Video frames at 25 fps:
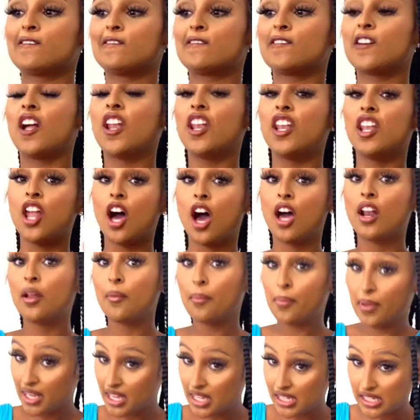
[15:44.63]
a lot of
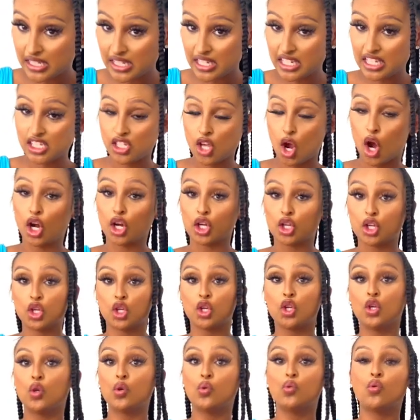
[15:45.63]
pieces are
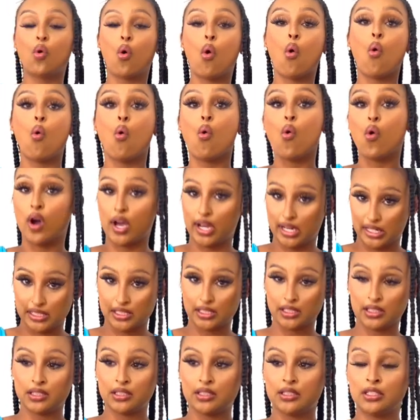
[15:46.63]
cute on.
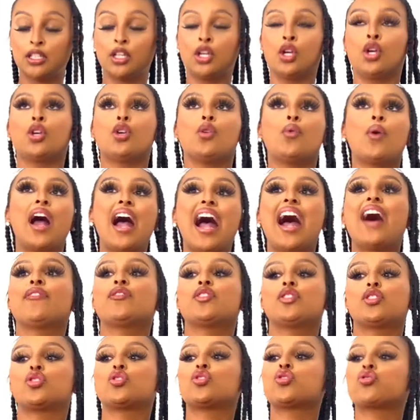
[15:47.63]
You have
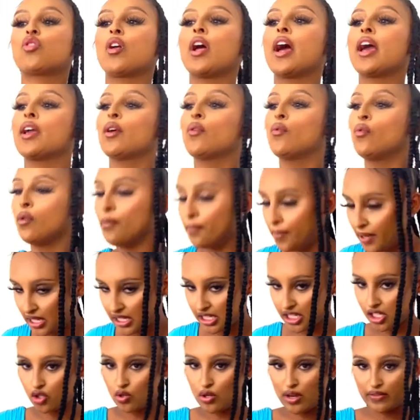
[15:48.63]
to try on
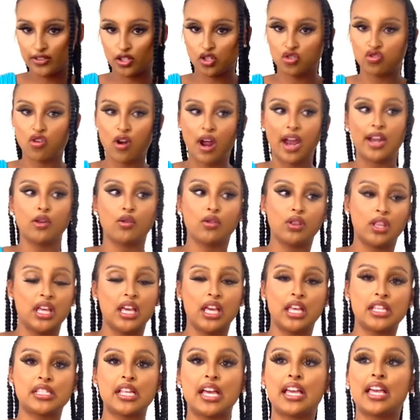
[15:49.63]
pieces. You have to try new
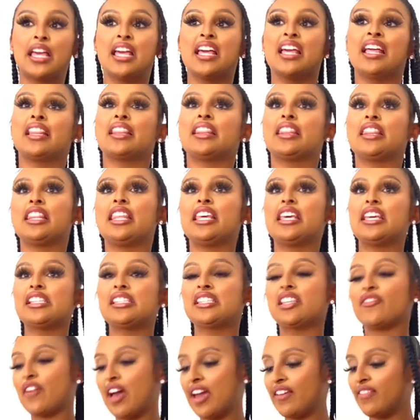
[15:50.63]
things. Like this,
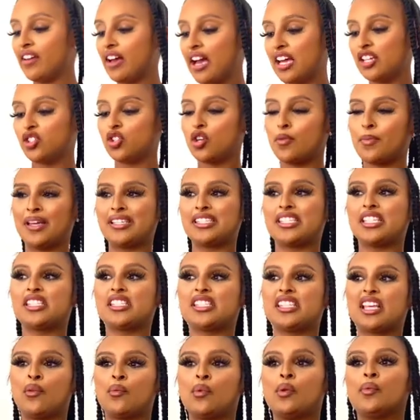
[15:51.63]
if I think I showed my sister
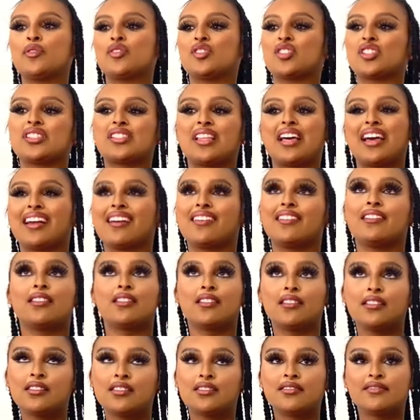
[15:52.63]
and we was just like,
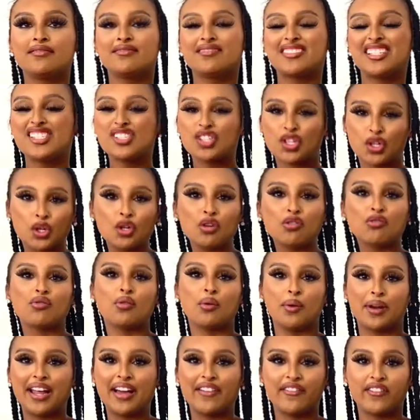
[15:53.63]
oh, it's cute,
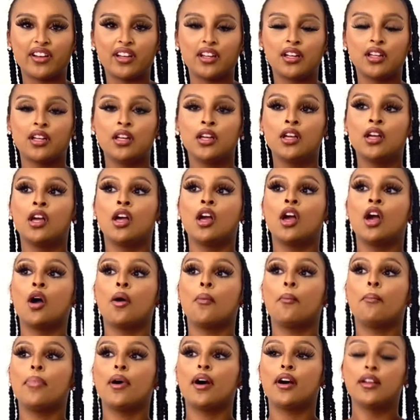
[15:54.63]
whatever.
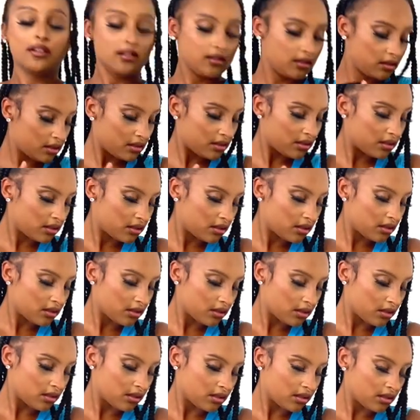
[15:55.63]
But
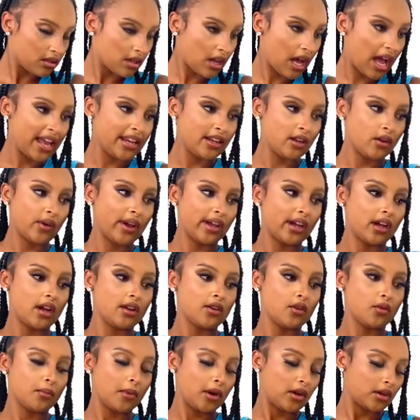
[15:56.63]
I know I got
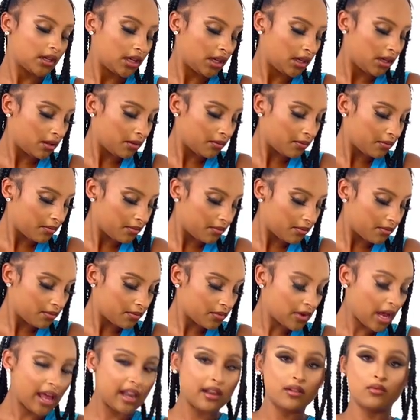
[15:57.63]
new monkey.
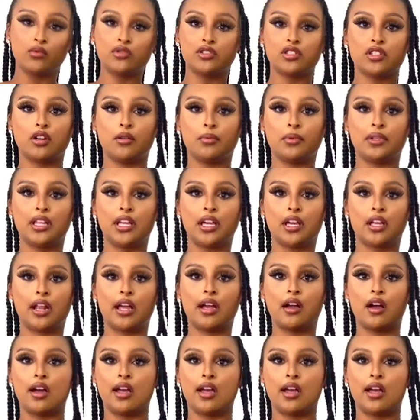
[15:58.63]
I don't want y'all be thinking I got